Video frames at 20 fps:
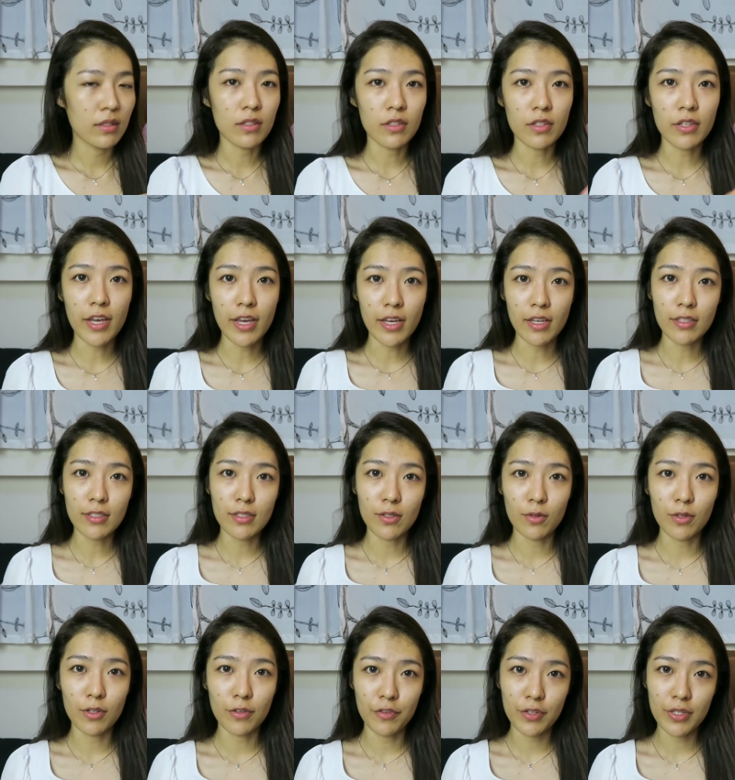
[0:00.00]
Okay,
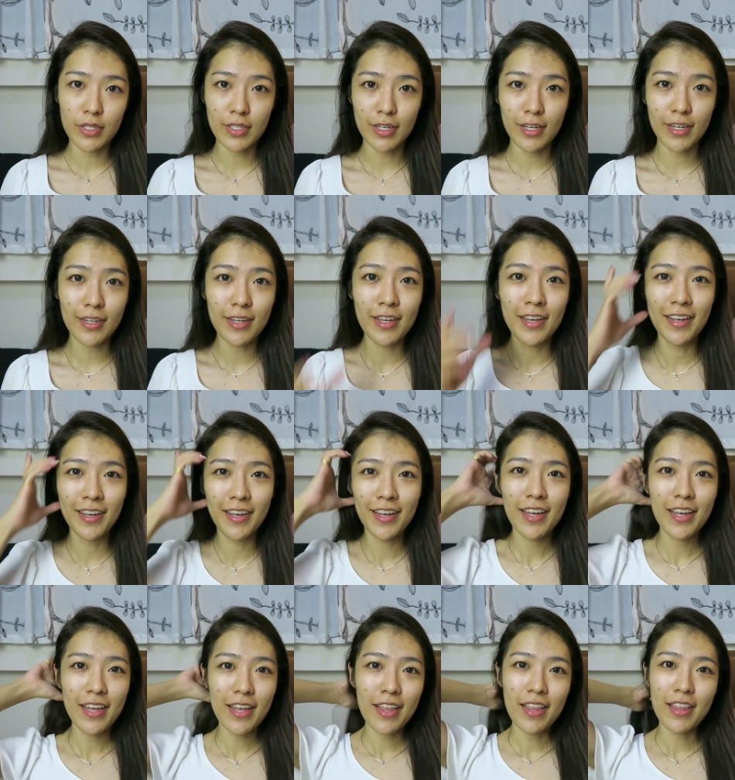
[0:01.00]
so the first thing
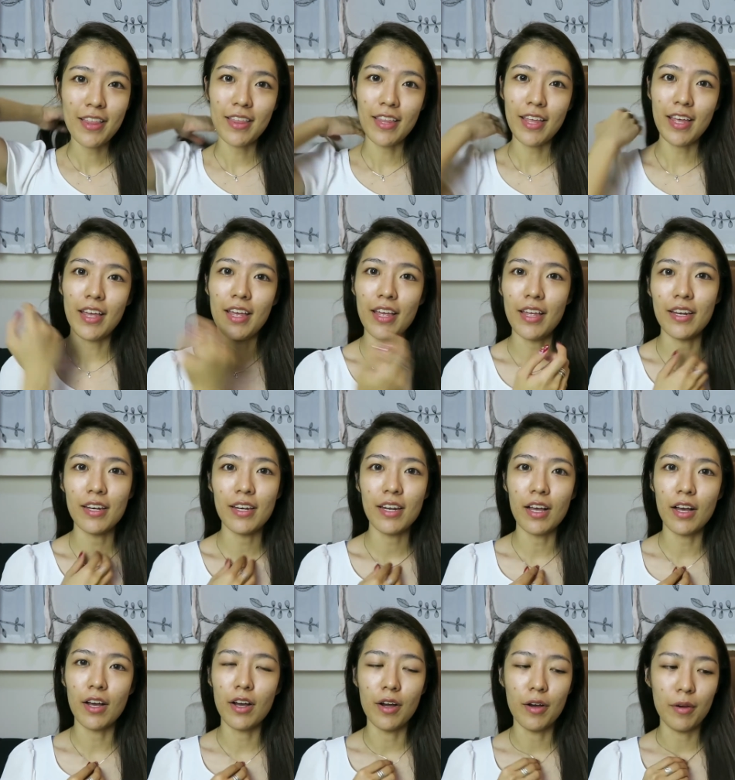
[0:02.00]
that
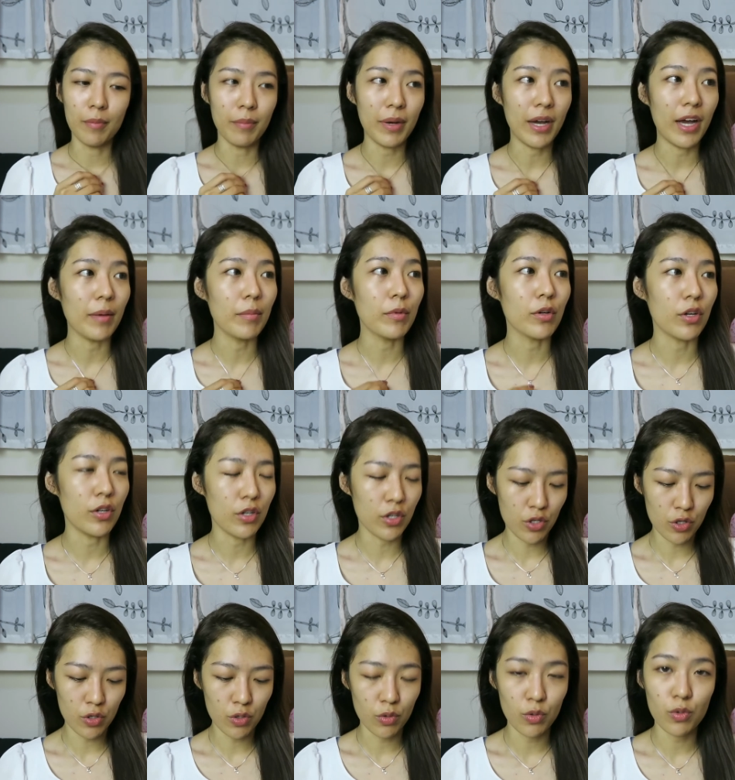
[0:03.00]
I'm gonna
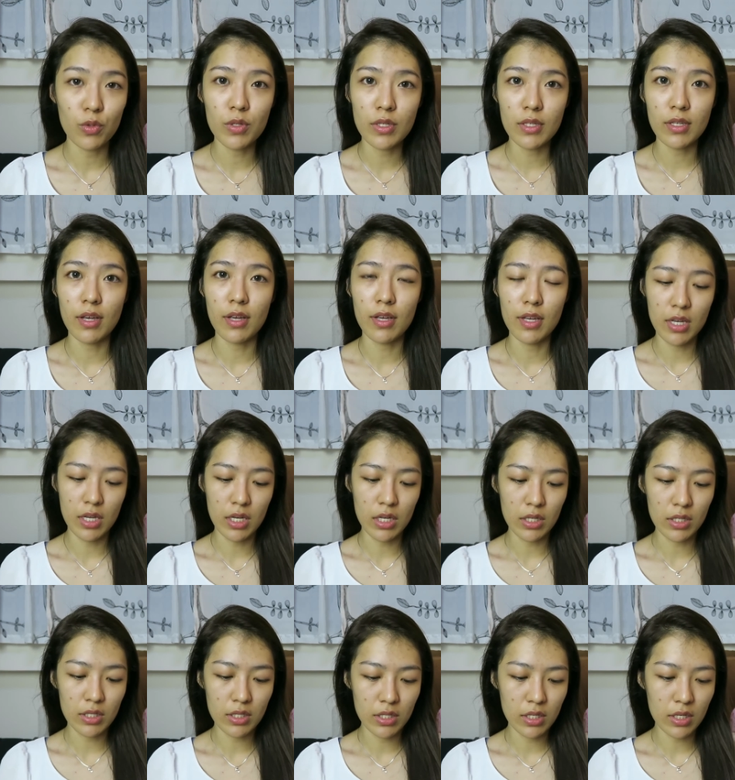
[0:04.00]
use
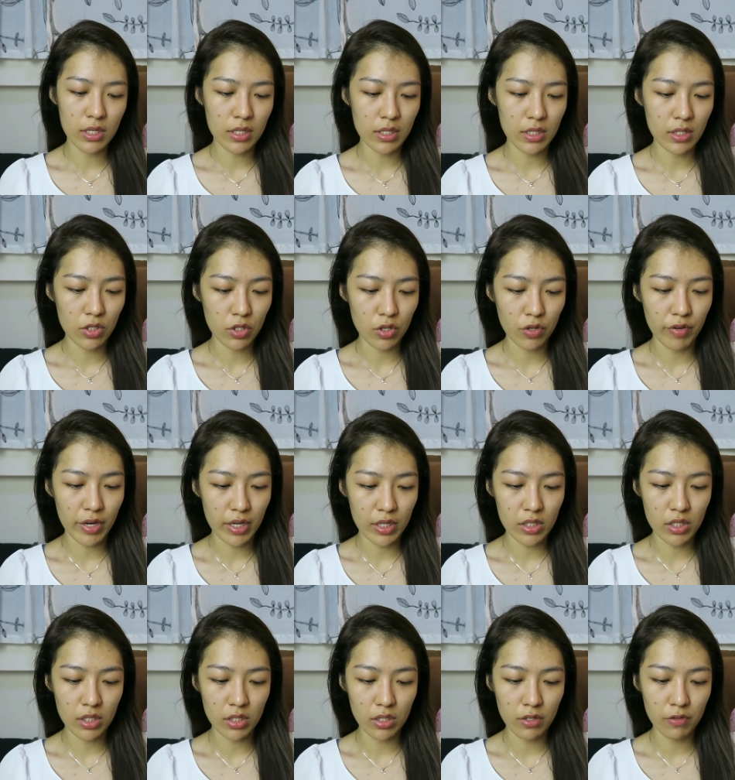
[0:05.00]
is this
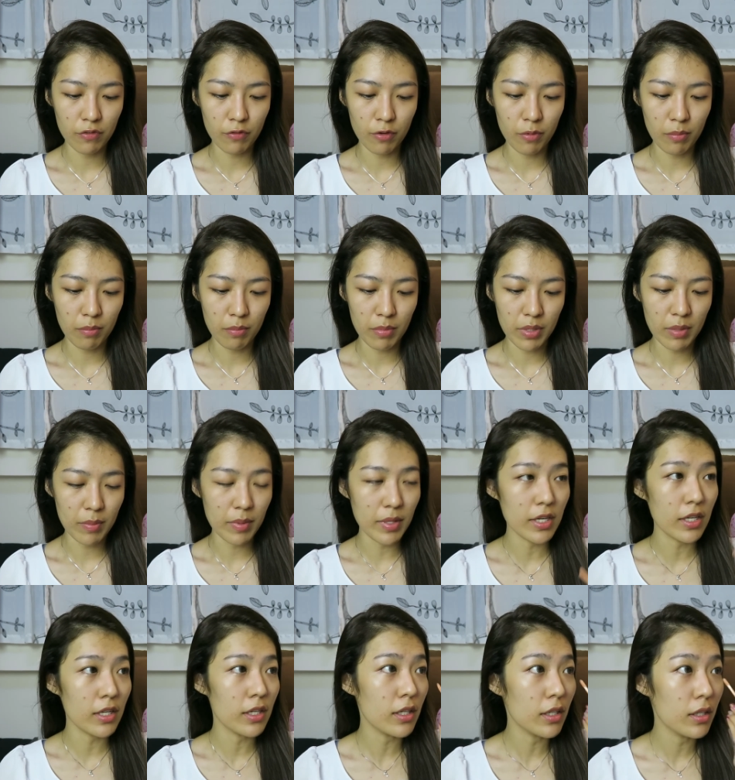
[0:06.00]
corrector from
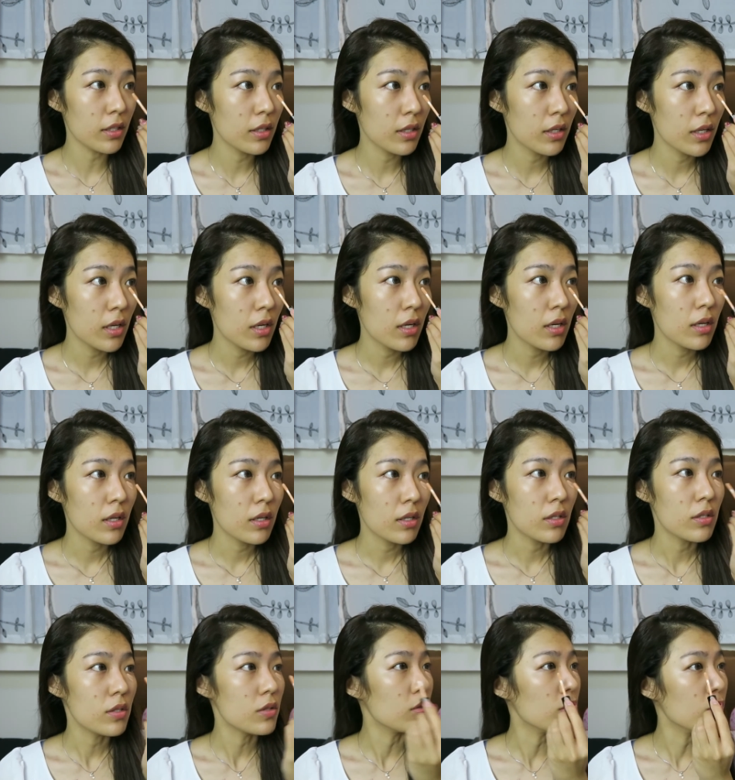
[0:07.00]
Bbia.
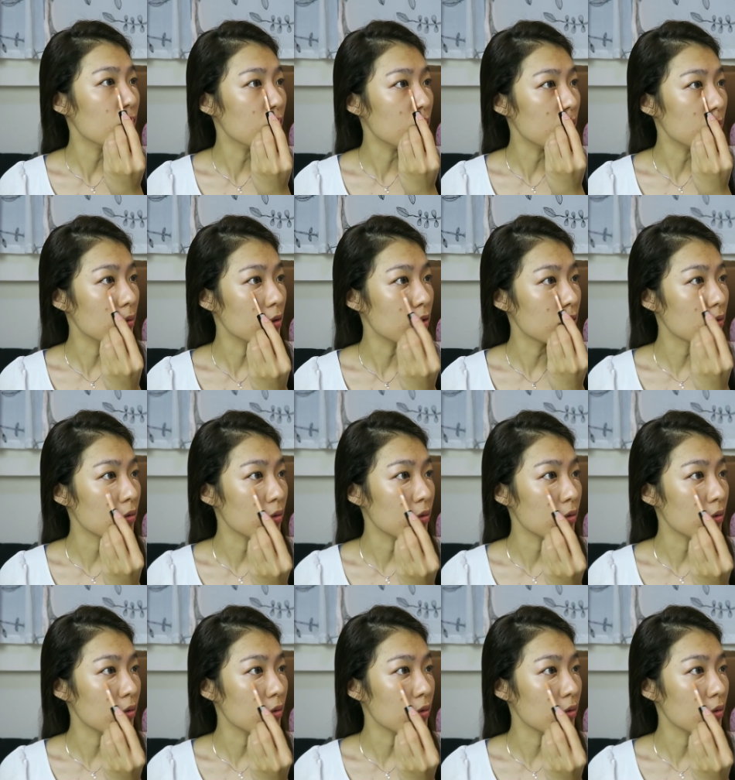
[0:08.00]
So I'm just